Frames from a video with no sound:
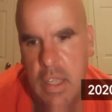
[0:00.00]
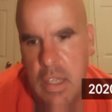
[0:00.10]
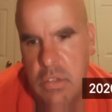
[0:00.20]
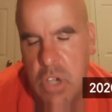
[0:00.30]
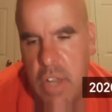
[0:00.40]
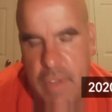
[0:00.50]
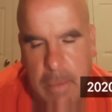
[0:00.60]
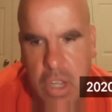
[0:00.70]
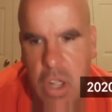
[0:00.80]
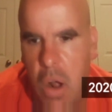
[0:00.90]
look, if
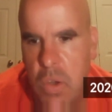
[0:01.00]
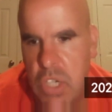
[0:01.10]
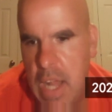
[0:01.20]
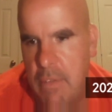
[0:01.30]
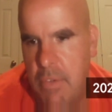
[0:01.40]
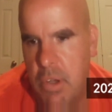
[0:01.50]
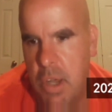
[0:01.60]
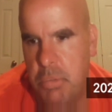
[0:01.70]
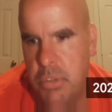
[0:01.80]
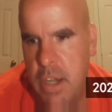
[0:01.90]
I'm a coach and I have
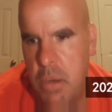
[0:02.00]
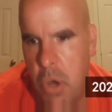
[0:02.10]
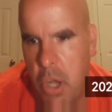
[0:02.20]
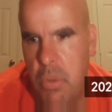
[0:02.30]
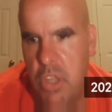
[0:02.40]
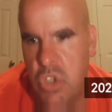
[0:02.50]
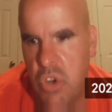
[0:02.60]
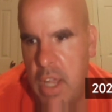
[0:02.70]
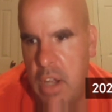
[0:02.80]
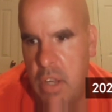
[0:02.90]
a player working with a
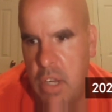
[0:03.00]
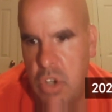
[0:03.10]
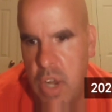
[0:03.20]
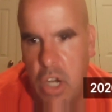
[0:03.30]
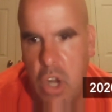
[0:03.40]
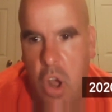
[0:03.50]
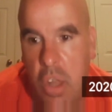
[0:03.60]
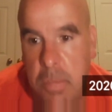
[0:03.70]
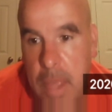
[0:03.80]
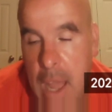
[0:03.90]
trainer and a trainer
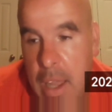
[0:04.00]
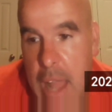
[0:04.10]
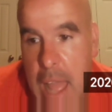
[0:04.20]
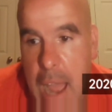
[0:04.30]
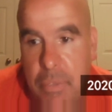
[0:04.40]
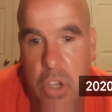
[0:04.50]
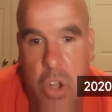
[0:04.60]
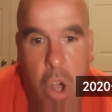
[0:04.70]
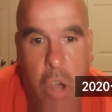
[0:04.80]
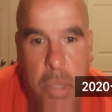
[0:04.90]
calls me, I'm going to have to
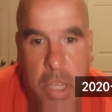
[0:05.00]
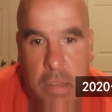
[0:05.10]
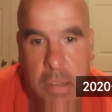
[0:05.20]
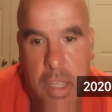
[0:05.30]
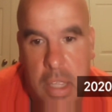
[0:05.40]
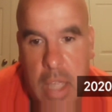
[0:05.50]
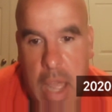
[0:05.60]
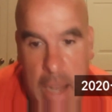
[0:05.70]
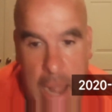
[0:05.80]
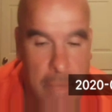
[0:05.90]
call because
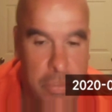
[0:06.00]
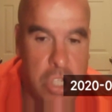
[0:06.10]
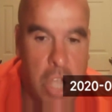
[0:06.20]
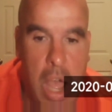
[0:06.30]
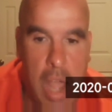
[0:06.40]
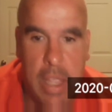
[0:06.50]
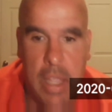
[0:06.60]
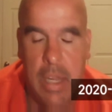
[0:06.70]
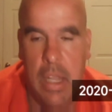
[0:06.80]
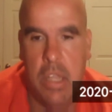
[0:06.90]
I'm going to have to talk
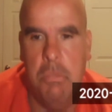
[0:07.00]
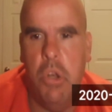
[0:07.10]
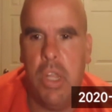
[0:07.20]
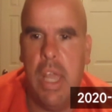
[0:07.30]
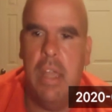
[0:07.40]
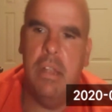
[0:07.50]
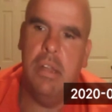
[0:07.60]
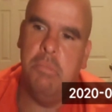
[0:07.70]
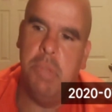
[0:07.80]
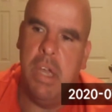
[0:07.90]
and communicate,
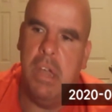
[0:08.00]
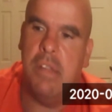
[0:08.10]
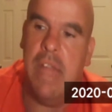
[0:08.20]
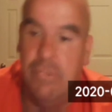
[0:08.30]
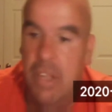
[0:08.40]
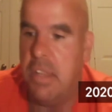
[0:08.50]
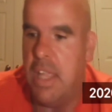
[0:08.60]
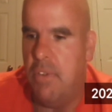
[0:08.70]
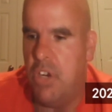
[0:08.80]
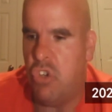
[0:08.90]
because at least
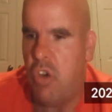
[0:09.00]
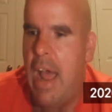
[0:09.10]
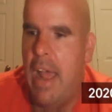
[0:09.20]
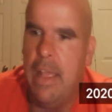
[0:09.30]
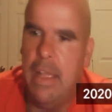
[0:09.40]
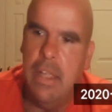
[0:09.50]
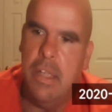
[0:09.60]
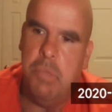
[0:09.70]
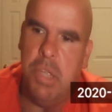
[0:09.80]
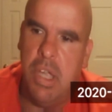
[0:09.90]
give it a try,
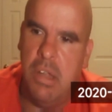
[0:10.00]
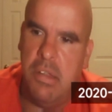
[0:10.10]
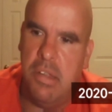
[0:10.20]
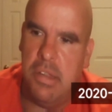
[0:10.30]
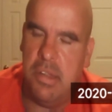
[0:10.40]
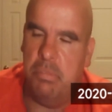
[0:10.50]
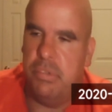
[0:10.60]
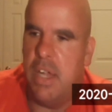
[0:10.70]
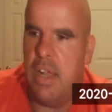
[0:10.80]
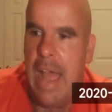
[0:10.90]
because this is the
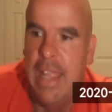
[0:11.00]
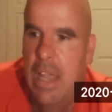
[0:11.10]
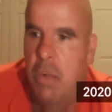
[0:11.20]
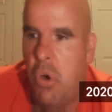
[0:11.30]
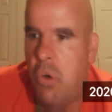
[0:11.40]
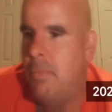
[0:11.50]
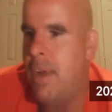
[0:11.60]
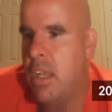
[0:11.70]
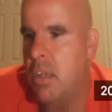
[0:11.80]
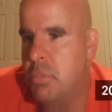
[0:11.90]
play. I can't work with
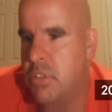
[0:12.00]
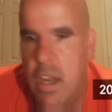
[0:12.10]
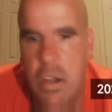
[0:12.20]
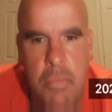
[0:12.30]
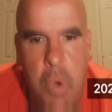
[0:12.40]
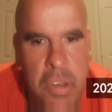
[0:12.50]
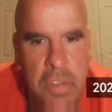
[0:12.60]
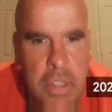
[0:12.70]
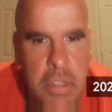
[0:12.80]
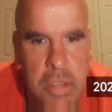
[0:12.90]
my player
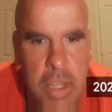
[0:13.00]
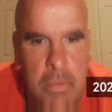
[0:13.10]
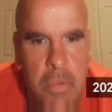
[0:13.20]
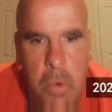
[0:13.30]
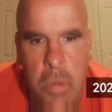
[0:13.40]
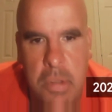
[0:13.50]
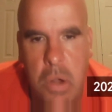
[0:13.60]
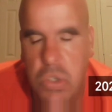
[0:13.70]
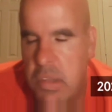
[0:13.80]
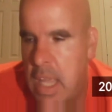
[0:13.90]
mostly in the summer. Most
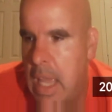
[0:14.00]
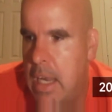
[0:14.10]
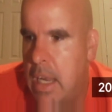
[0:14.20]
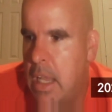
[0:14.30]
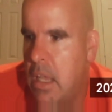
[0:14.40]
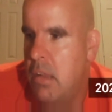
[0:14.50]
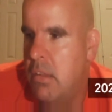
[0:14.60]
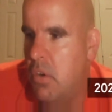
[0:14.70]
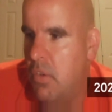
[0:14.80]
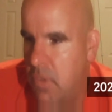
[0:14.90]
coaches can't.
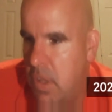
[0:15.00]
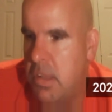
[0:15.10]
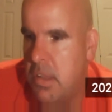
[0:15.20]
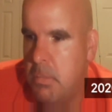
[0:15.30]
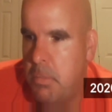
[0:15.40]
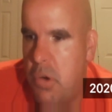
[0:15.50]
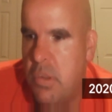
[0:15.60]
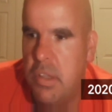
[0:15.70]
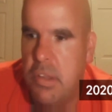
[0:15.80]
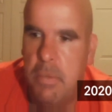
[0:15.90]
So if this is the
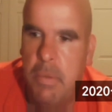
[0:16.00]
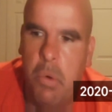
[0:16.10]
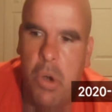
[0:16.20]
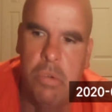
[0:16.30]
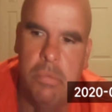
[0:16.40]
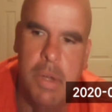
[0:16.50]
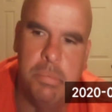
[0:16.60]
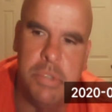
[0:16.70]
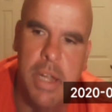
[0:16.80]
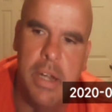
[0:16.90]
person that's going to be working with my
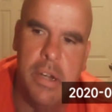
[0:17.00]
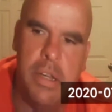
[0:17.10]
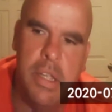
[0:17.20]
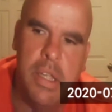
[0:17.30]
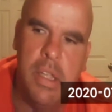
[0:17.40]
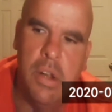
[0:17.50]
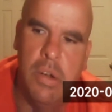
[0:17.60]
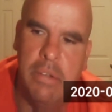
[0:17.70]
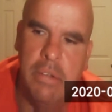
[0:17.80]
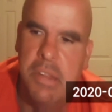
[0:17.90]
player,
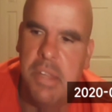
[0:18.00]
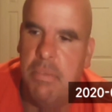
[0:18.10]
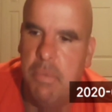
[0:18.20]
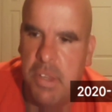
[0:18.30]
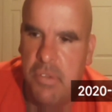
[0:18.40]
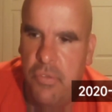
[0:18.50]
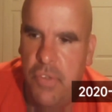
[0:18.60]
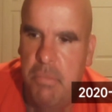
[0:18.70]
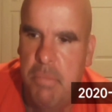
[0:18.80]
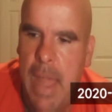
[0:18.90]
at least give them some
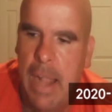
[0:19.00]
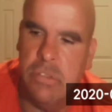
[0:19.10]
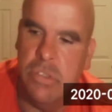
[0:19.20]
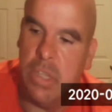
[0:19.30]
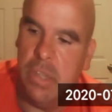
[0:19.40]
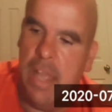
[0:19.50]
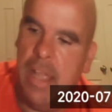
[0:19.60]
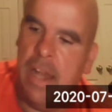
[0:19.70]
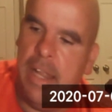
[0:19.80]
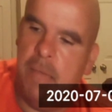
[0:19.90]
feedback. Look, they
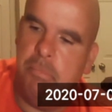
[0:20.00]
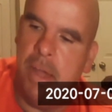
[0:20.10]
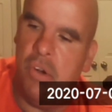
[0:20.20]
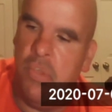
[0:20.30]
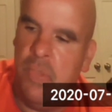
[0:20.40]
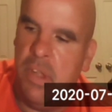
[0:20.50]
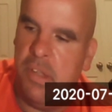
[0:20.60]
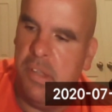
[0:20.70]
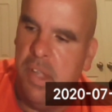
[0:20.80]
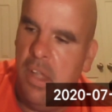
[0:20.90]
got to get better at
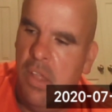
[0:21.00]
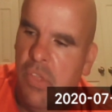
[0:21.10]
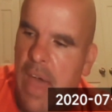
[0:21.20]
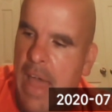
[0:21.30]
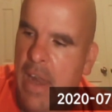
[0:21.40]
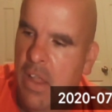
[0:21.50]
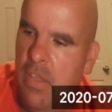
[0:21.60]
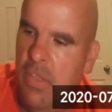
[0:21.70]
this, that, and